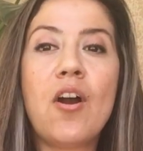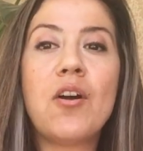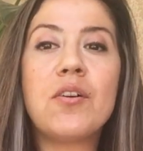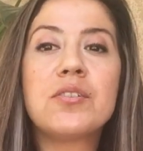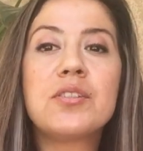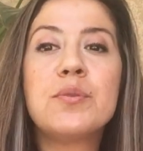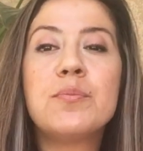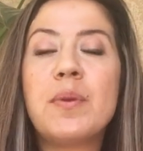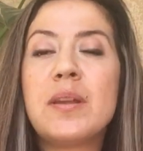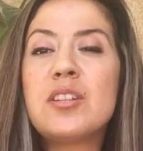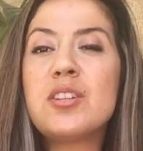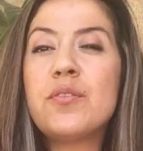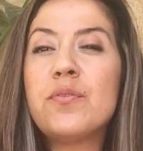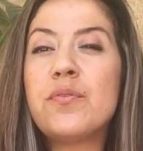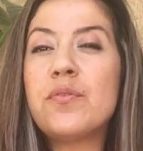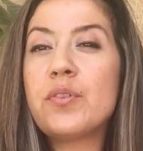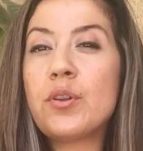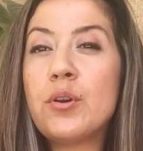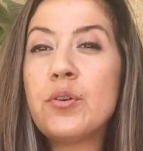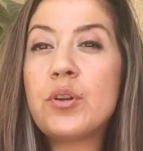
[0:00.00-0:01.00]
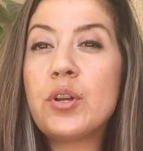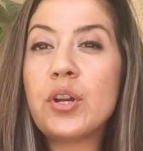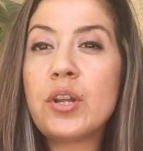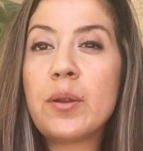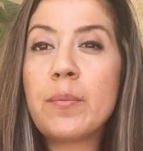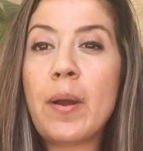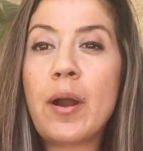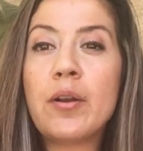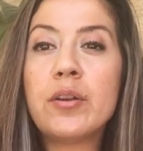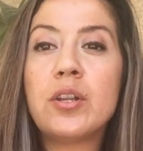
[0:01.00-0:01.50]
also makes you feel
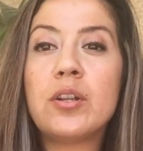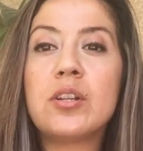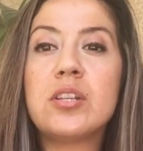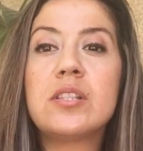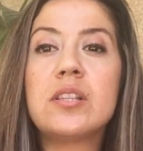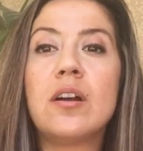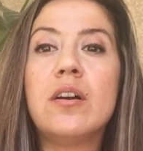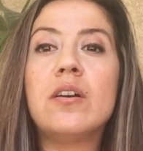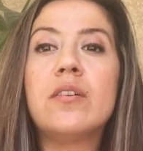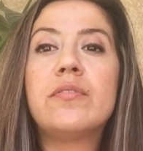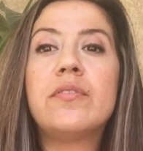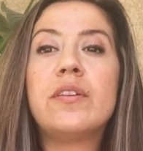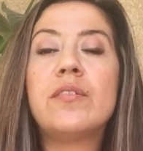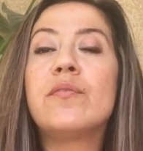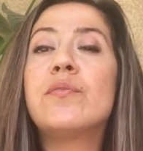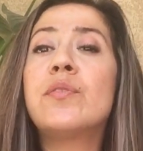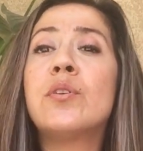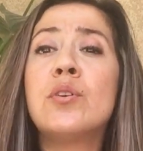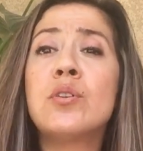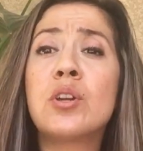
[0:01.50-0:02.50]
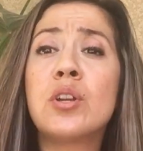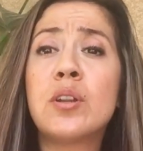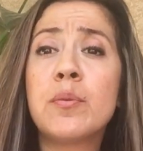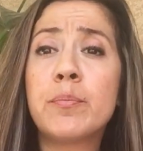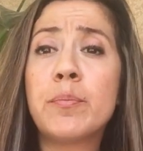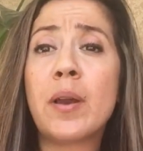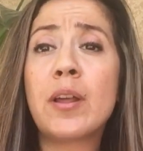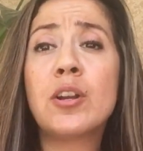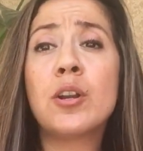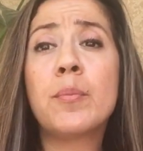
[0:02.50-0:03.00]
good about yourself and feel
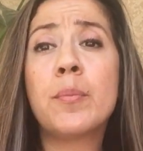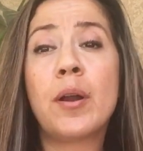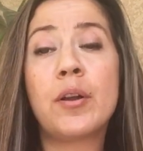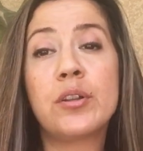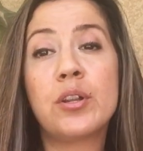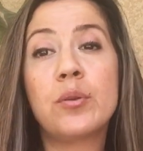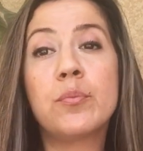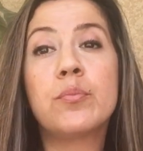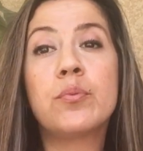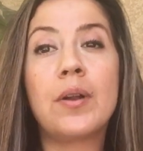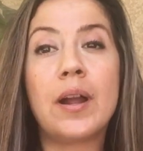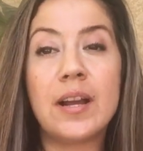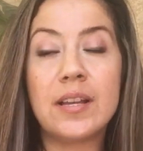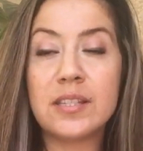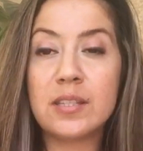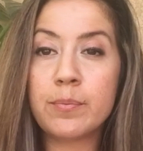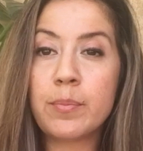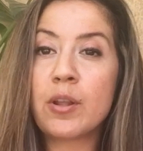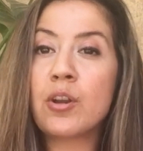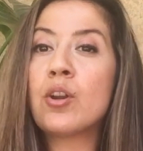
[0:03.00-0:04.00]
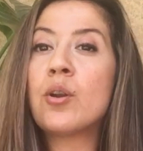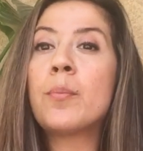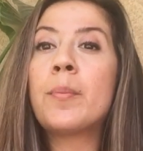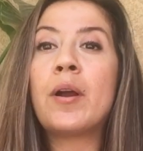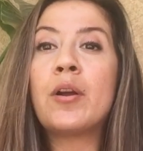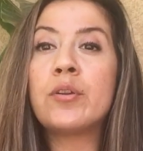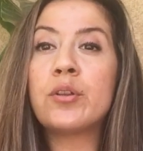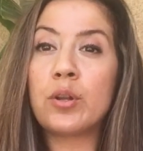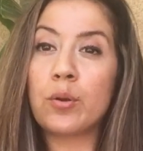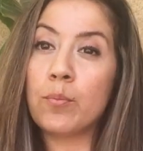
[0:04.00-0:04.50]
better about your breast, better
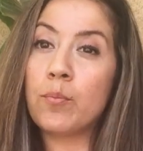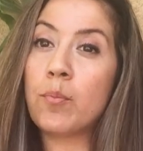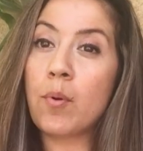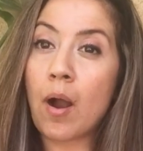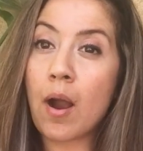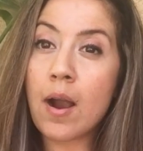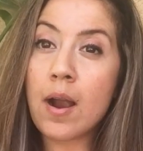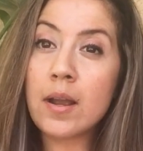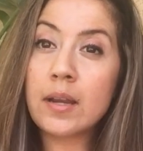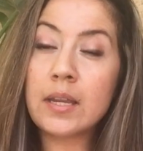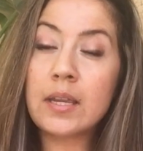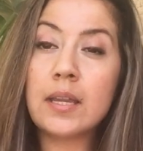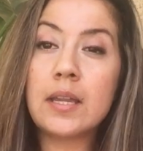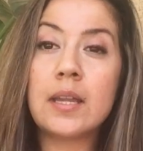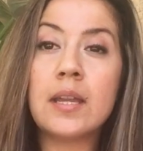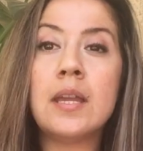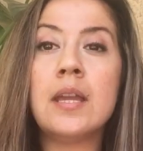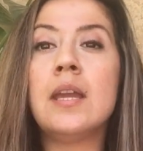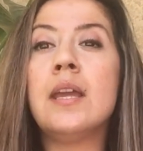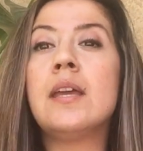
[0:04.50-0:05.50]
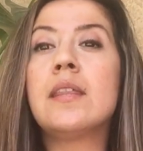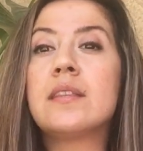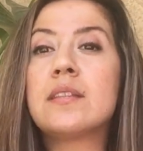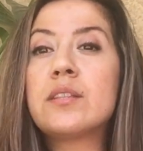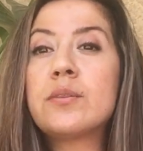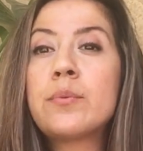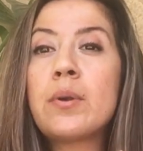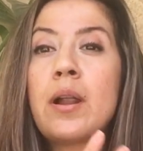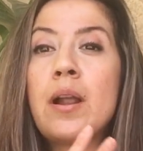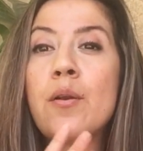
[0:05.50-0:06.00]
about your body. This
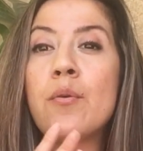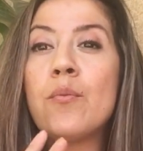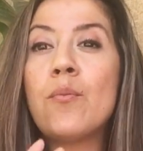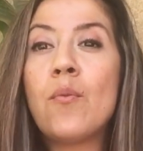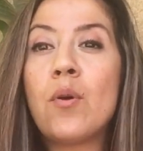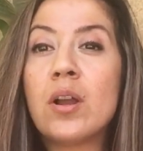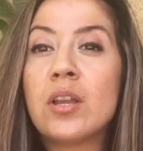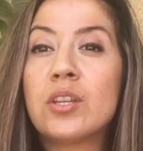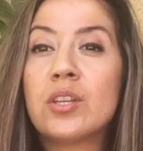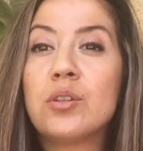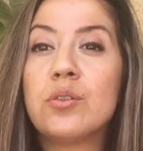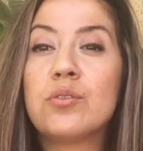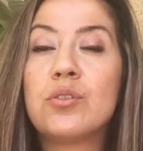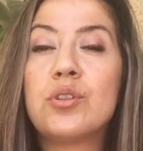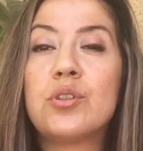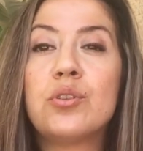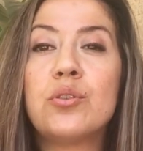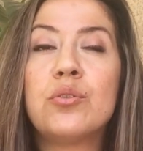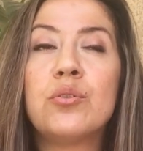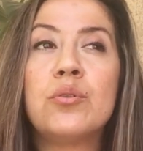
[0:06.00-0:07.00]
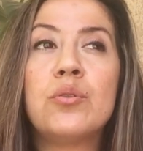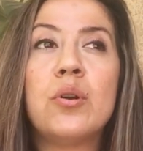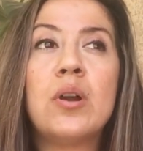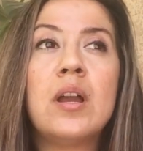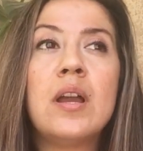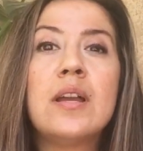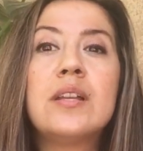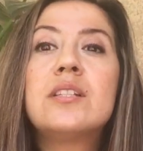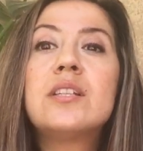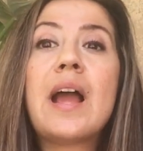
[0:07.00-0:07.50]
is where I want you to
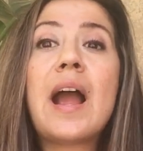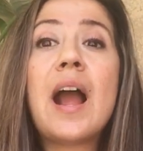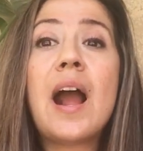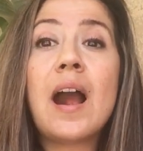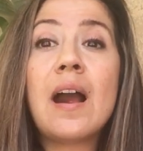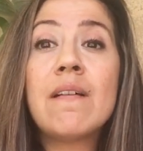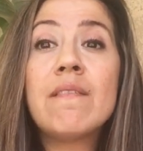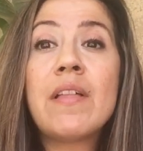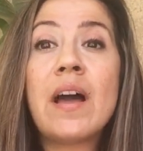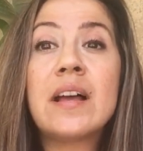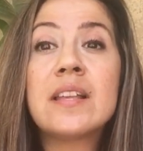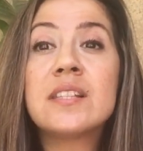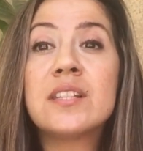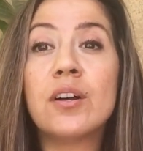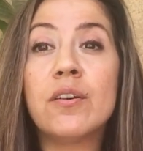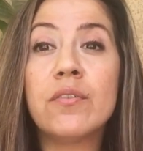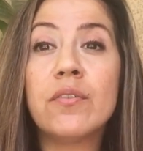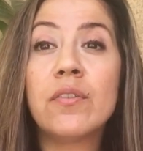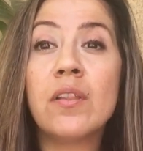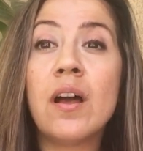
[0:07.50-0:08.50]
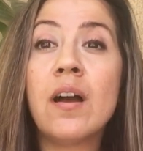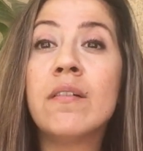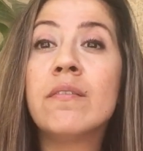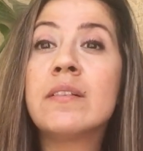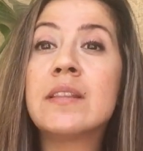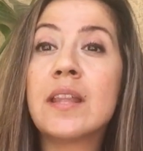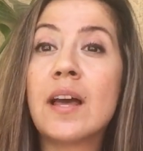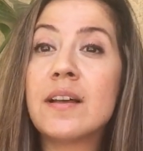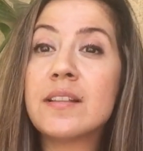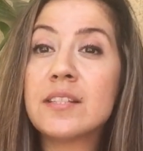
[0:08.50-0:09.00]
have that self-love
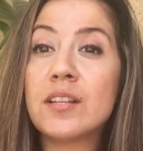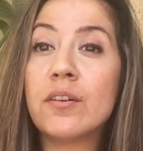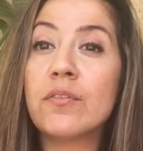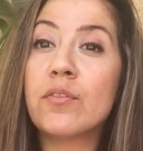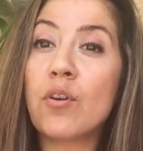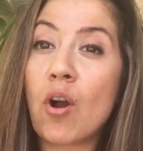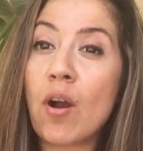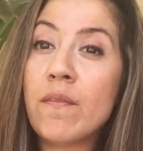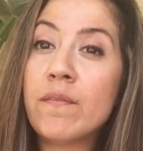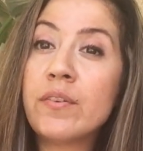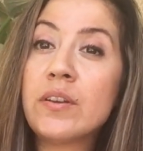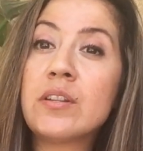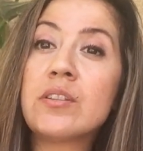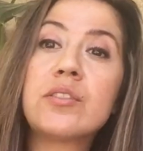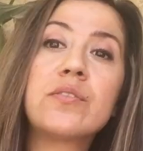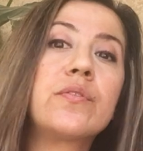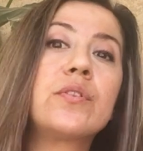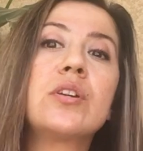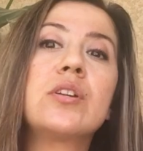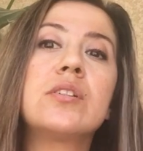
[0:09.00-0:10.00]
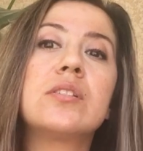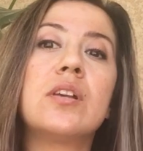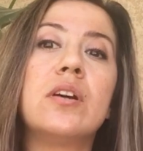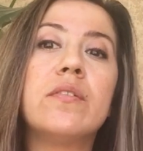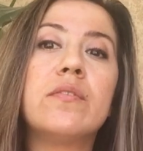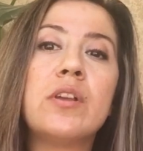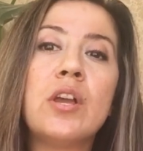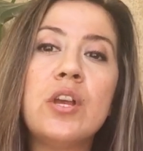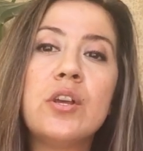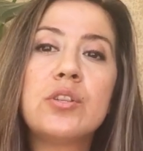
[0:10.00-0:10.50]
and that self-confidence for
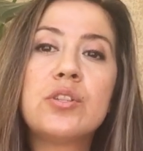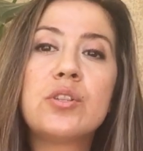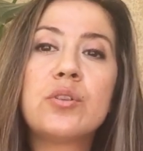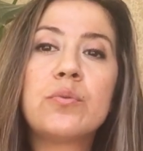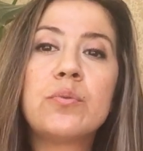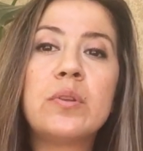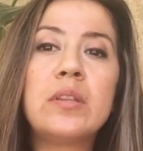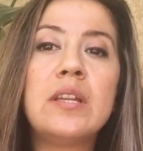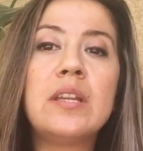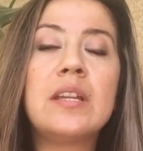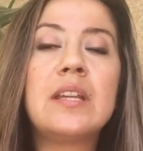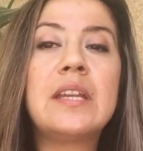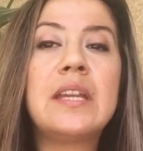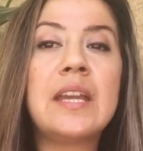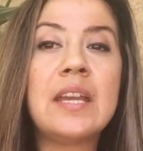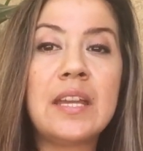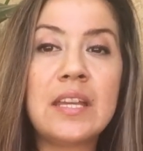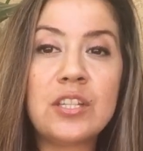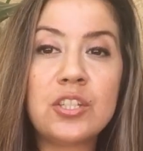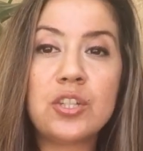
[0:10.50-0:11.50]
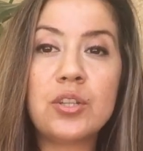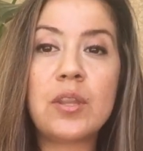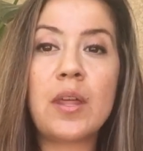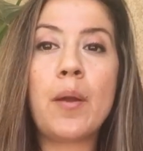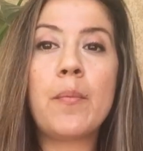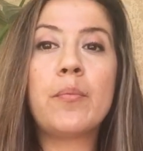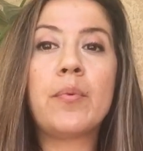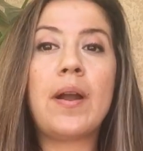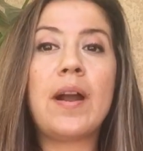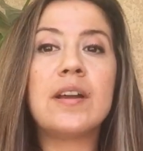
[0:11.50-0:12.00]
yourself. So really get into
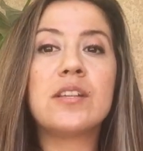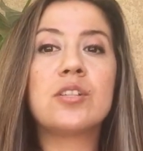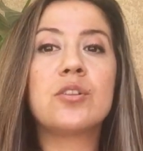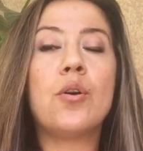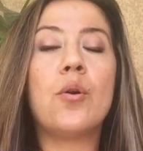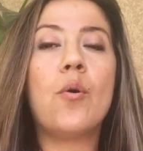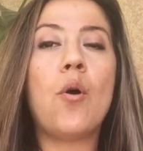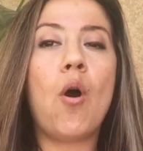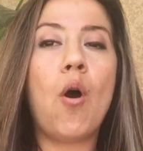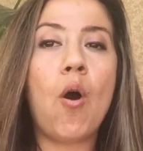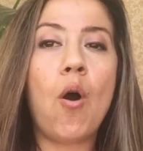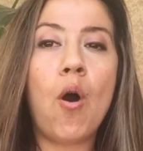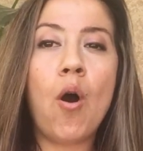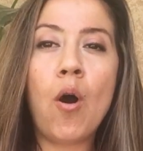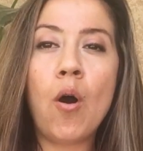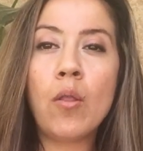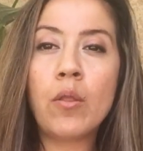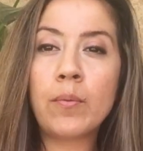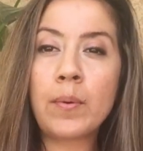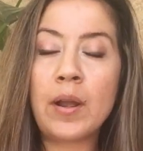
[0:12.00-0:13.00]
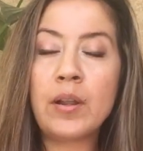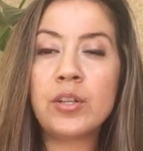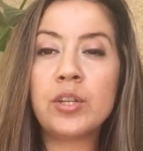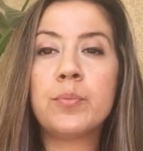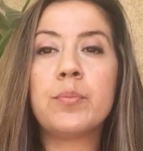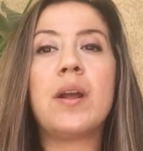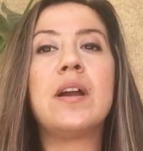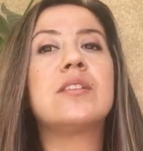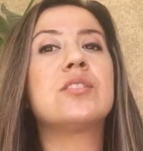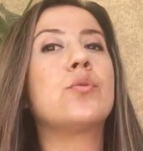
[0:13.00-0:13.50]
that breast, go all around
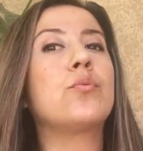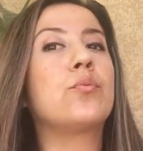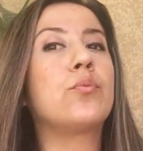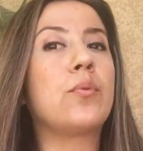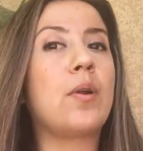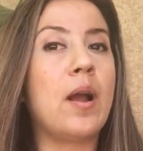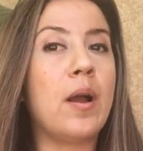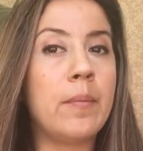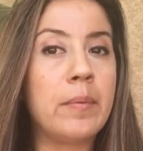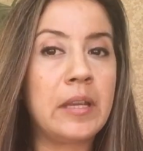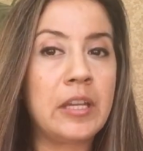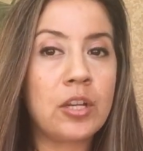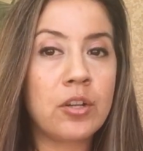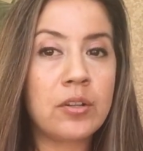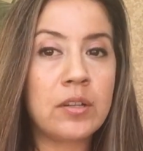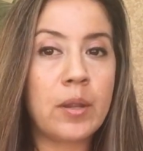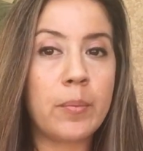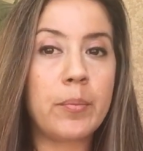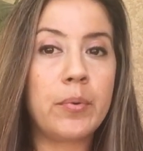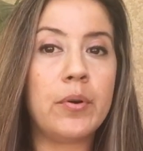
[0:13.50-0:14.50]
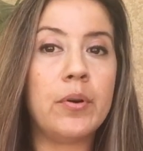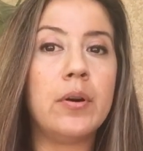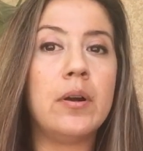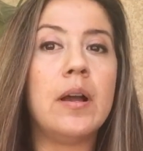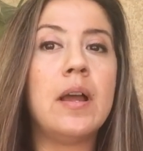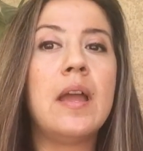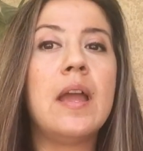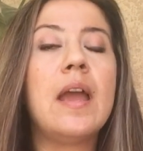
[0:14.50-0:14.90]
your breast, rubbing your nipple